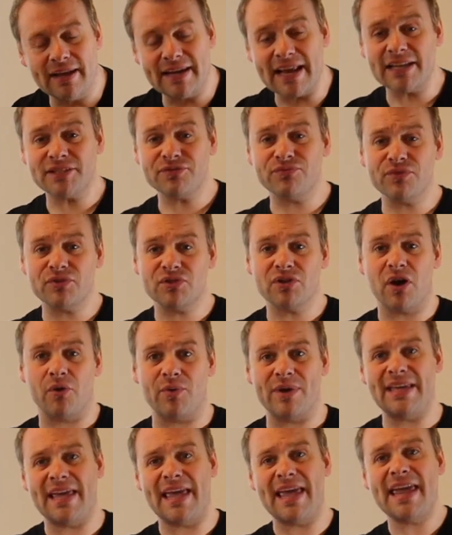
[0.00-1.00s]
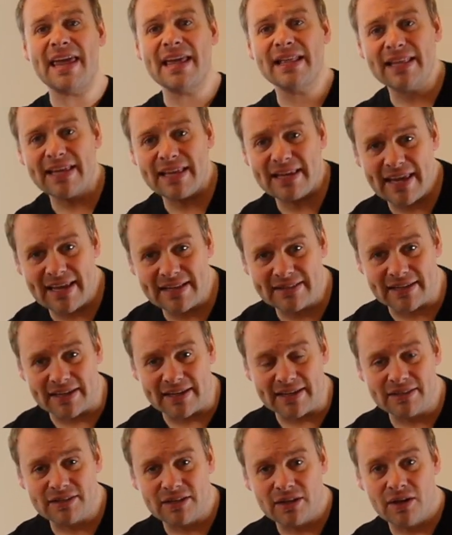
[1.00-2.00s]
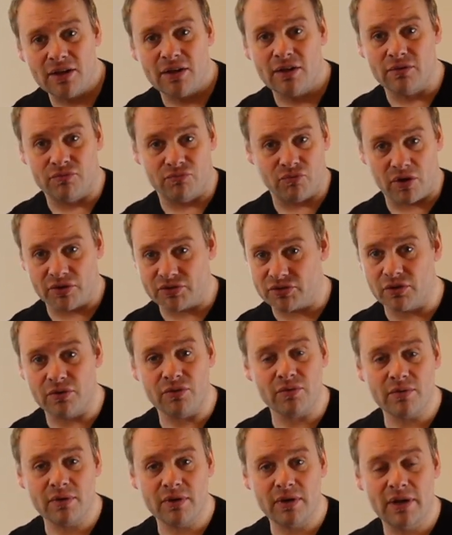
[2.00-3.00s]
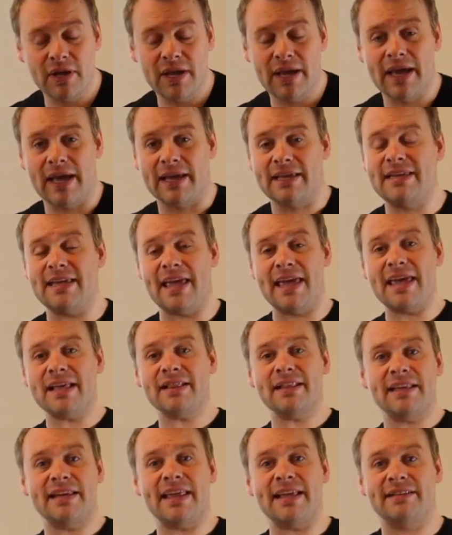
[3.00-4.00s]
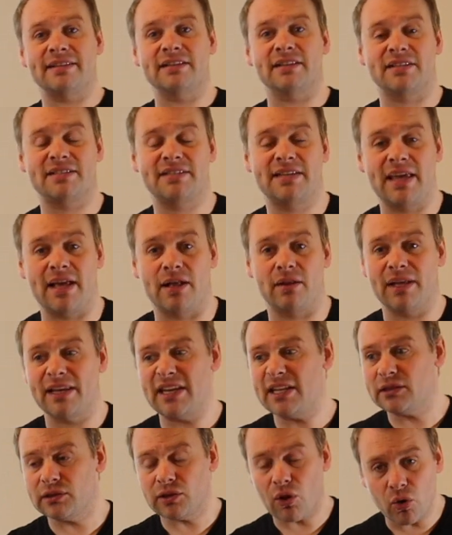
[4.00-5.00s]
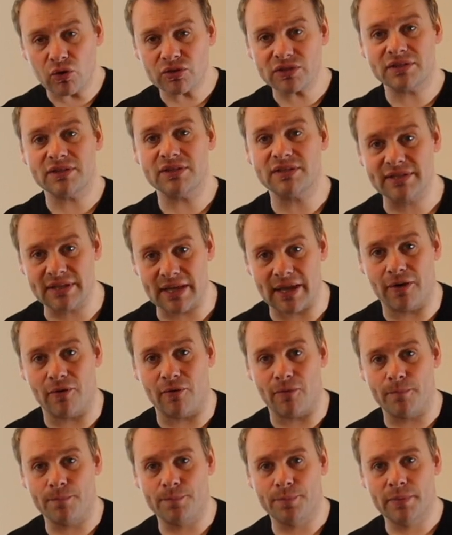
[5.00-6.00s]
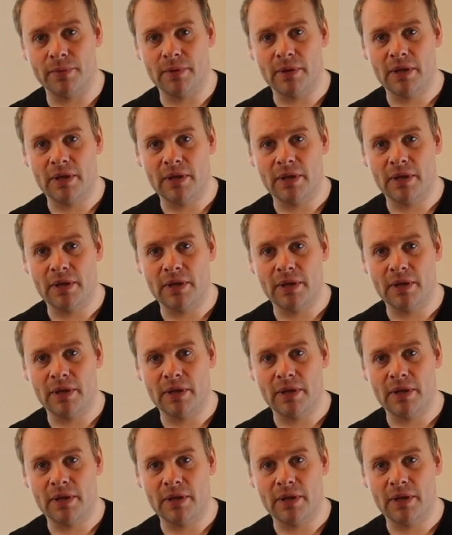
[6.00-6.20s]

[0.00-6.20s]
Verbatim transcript: And as a result, he alienated Russell, he alienated a sale, and he lost the sale.